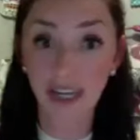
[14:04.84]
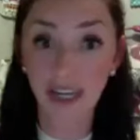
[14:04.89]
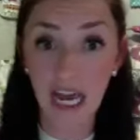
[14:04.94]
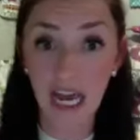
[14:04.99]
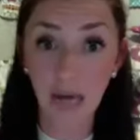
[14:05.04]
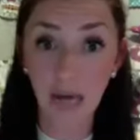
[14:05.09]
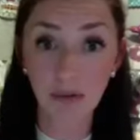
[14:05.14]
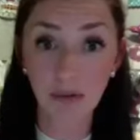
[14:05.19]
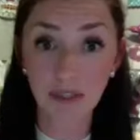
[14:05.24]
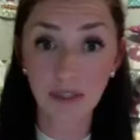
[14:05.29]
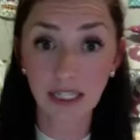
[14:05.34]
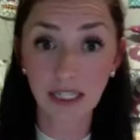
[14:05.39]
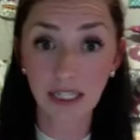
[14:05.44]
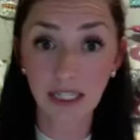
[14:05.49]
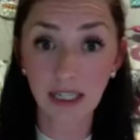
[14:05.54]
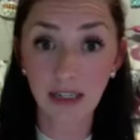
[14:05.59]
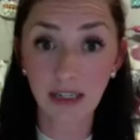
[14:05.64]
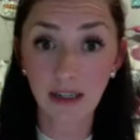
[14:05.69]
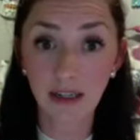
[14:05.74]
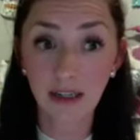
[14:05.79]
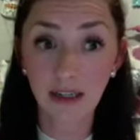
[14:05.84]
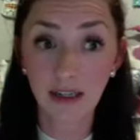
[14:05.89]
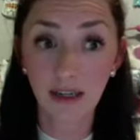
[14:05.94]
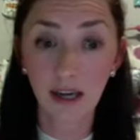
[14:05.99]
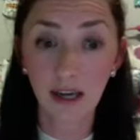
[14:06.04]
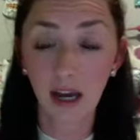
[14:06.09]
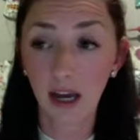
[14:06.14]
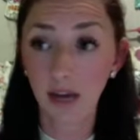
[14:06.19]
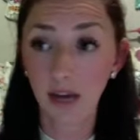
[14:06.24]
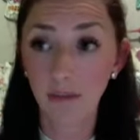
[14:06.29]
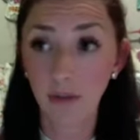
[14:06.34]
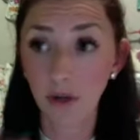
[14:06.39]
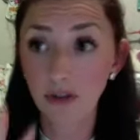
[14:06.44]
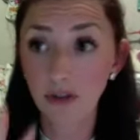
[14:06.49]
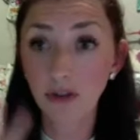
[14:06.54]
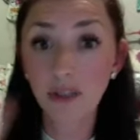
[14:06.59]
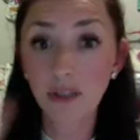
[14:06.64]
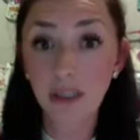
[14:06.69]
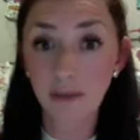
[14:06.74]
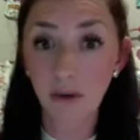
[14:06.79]
Appleseed. Those
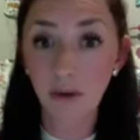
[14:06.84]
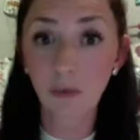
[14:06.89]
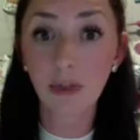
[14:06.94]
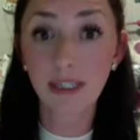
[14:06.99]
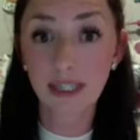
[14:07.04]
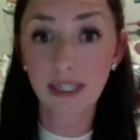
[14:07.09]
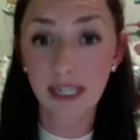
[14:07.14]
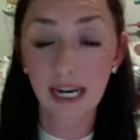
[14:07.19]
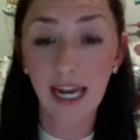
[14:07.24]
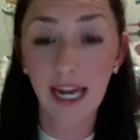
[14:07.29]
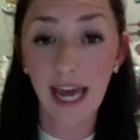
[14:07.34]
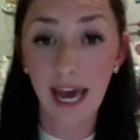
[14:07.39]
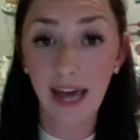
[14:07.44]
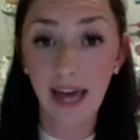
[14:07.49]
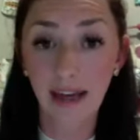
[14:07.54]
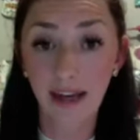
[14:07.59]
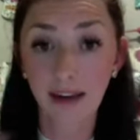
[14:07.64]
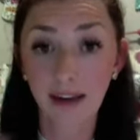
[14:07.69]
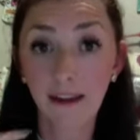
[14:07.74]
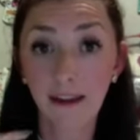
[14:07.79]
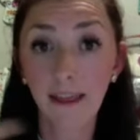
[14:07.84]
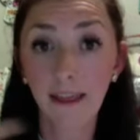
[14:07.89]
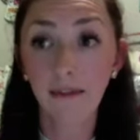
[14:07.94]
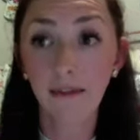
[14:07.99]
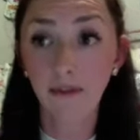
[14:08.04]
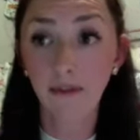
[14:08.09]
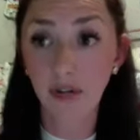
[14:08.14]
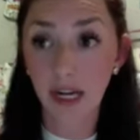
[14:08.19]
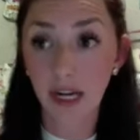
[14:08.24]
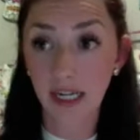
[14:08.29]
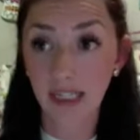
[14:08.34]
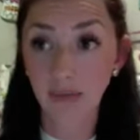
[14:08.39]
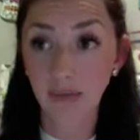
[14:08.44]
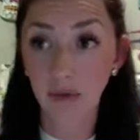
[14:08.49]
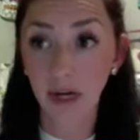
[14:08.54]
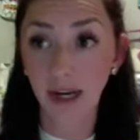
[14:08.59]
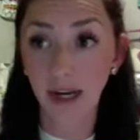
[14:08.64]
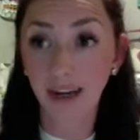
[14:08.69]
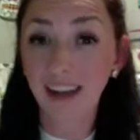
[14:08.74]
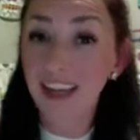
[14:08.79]
are some of the ones that I added for next
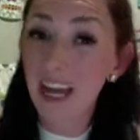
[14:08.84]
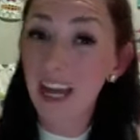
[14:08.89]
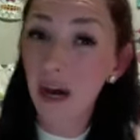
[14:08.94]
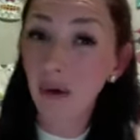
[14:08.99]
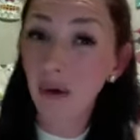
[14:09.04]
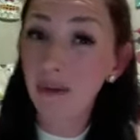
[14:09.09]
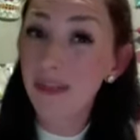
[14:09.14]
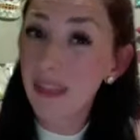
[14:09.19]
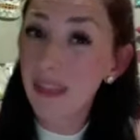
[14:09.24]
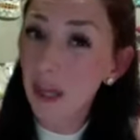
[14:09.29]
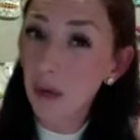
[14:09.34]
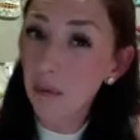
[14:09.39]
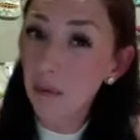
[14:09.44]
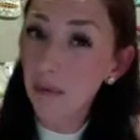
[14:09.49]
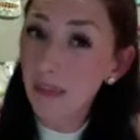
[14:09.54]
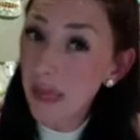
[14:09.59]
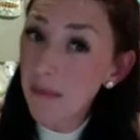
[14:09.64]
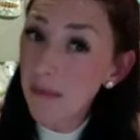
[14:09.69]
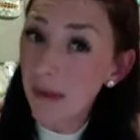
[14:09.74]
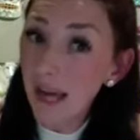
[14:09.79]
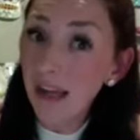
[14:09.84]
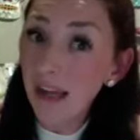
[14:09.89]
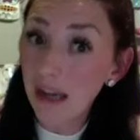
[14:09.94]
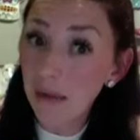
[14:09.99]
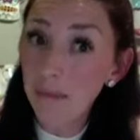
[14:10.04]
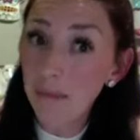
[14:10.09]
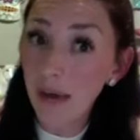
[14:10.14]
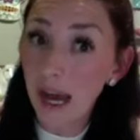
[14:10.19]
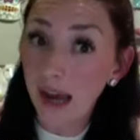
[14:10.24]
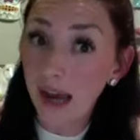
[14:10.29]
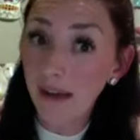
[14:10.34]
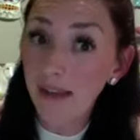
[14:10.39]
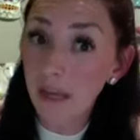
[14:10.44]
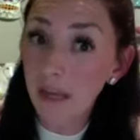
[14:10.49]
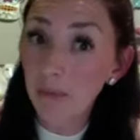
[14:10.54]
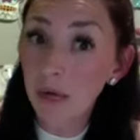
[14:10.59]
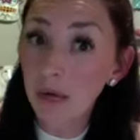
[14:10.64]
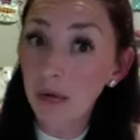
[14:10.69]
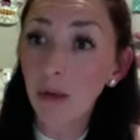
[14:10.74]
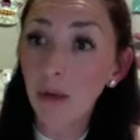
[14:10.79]
spring. Now, they might come back. They
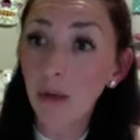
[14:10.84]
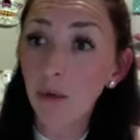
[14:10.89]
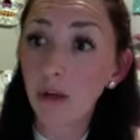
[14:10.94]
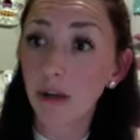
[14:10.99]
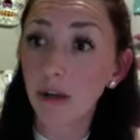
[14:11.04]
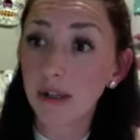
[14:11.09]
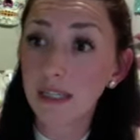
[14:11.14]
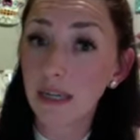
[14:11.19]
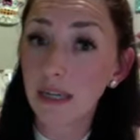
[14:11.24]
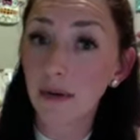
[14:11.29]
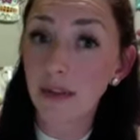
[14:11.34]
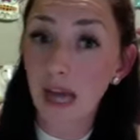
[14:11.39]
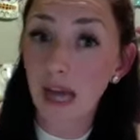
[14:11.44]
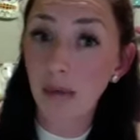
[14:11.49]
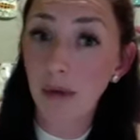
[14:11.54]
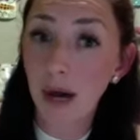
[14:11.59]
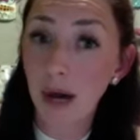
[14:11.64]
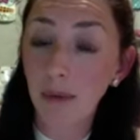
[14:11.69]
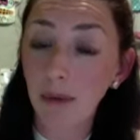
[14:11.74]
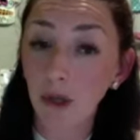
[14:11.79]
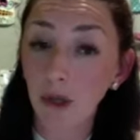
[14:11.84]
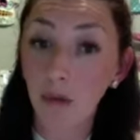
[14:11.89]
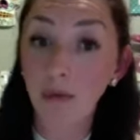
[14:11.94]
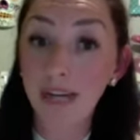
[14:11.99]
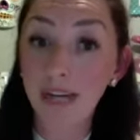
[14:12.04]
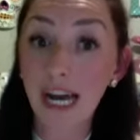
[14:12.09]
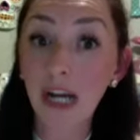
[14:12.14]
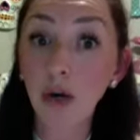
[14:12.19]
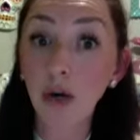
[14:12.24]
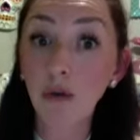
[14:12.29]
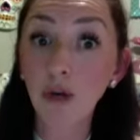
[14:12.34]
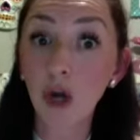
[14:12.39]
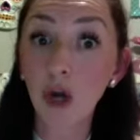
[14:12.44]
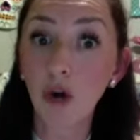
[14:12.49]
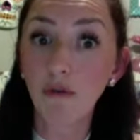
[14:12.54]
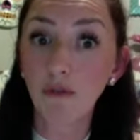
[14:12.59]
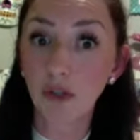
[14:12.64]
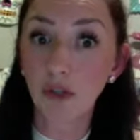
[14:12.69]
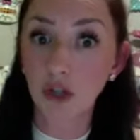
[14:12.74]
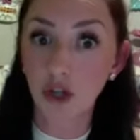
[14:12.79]
probably will because they were that popular, but I don't know
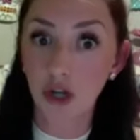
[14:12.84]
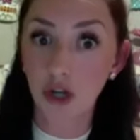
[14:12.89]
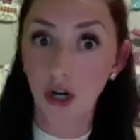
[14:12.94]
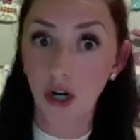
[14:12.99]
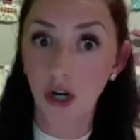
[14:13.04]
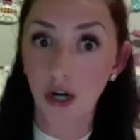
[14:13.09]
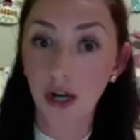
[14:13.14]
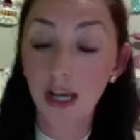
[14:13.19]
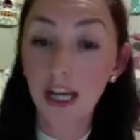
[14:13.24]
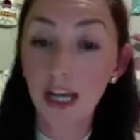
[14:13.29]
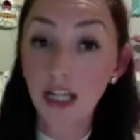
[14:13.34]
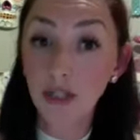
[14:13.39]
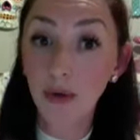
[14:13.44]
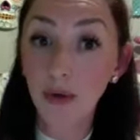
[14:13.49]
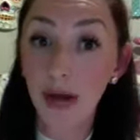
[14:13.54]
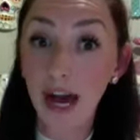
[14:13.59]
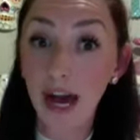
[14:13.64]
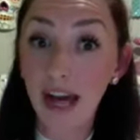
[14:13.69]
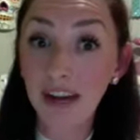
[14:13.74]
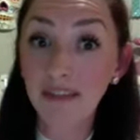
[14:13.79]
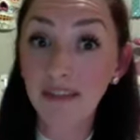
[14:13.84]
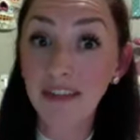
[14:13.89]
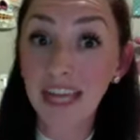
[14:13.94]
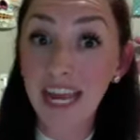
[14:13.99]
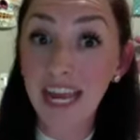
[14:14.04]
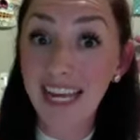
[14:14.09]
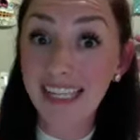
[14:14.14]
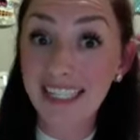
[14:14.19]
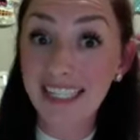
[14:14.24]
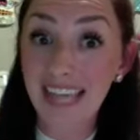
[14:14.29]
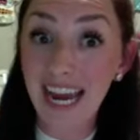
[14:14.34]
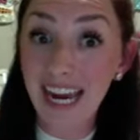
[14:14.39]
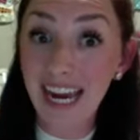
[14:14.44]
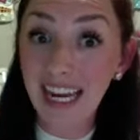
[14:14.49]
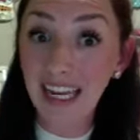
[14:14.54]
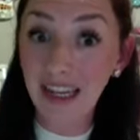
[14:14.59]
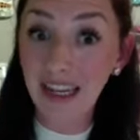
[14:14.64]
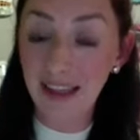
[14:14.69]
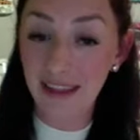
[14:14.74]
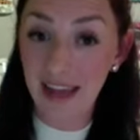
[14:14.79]
for sure. So out of the
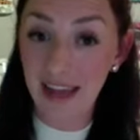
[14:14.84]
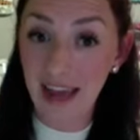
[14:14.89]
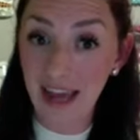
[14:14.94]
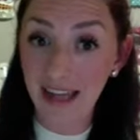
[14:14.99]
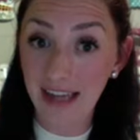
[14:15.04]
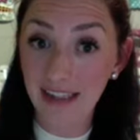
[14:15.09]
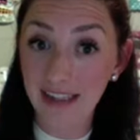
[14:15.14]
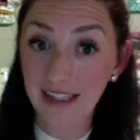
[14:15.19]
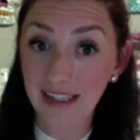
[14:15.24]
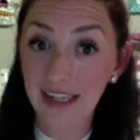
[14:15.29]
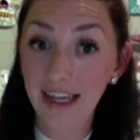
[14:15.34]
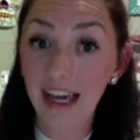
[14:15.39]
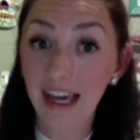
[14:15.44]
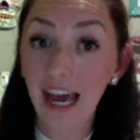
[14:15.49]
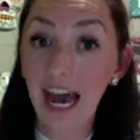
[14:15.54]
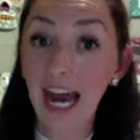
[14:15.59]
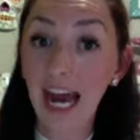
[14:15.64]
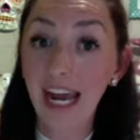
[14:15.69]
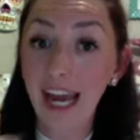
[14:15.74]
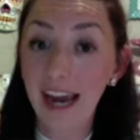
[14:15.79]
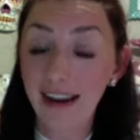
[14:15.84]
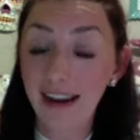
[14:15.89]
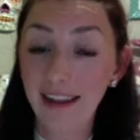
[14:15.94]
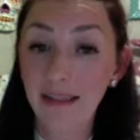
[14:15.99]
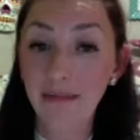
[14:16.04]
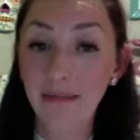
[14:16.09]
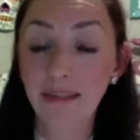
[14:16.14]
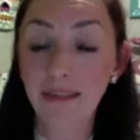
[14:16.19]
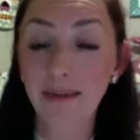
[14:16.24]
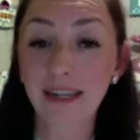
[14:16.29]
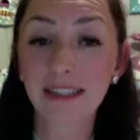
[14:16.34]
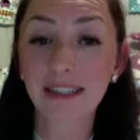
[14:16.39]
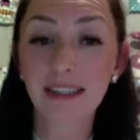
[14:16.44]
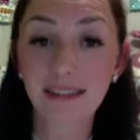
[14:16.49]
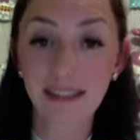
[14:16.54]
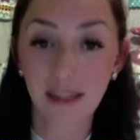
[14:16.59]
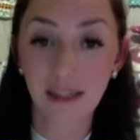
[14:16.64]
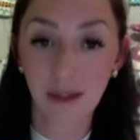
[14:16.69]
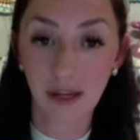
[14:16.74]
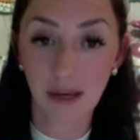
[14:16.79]
anxiety in that, I added them to my
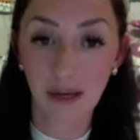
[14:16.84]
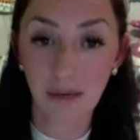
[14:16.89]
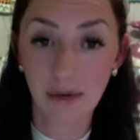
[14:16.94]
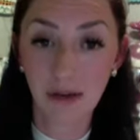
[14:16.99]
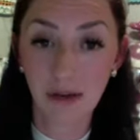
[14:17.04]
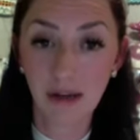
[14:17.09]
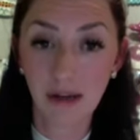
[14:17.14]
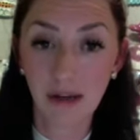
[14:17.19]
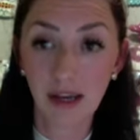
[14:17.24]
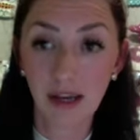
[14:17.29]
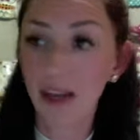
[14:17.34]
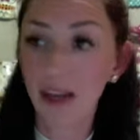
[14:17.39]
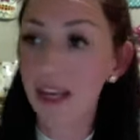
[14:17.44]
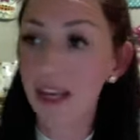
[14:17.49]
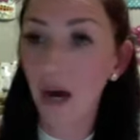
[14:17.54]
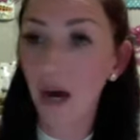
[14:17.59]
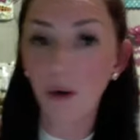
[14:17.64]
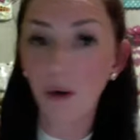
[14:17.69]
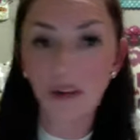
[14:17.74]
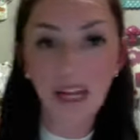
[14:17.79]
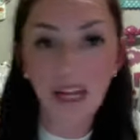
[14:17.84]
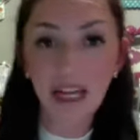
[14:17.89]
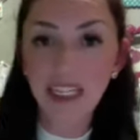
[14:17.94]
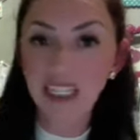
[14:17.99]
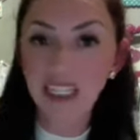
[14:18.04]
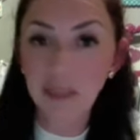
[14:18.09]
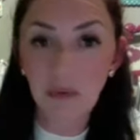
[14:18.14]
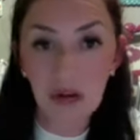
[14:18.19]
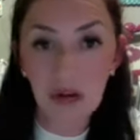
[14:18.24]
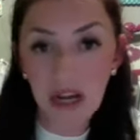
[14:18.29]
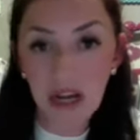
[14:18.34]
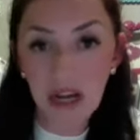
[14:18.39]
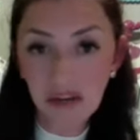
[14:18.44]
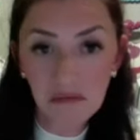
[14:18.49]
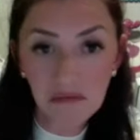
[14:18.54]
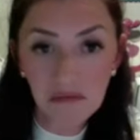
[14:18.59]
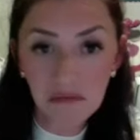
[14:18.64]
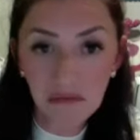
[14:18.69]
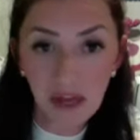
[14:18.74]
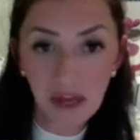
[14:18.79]
Scentsy Club. Now, next spring,
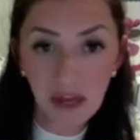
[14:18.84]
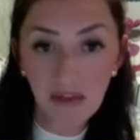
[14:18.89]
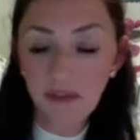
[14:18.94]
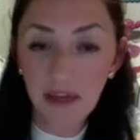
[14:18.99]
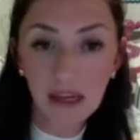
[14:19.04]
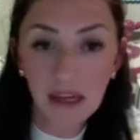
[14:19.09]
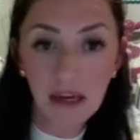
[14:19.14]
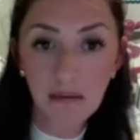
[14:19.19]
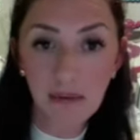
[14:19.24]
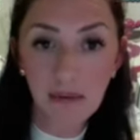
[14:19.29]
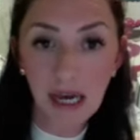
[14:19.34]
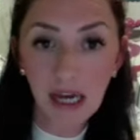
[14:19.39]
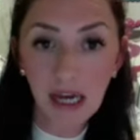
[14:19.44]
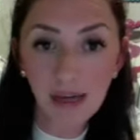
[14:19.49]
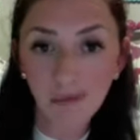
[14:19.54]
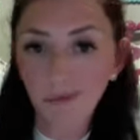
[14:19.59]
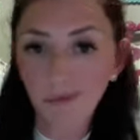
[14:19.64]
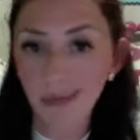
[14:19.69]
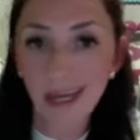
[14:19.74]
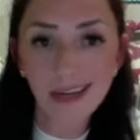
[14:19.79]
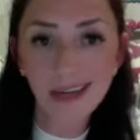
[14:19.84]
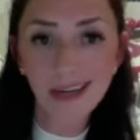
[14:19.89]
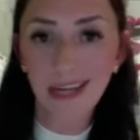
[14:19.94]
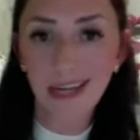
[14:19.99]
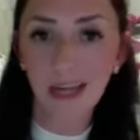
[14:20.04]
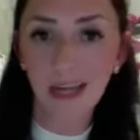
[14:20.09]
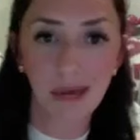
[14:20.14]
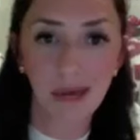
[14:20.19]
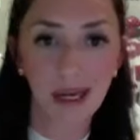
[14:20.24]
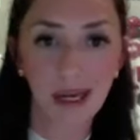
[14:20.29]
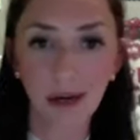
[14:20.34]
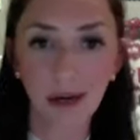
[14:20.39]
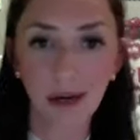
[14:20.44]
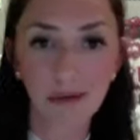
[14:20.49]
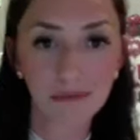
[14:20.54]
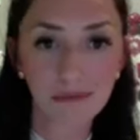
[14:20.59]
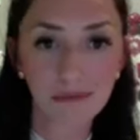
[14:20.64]
if they come back, I can take them back out.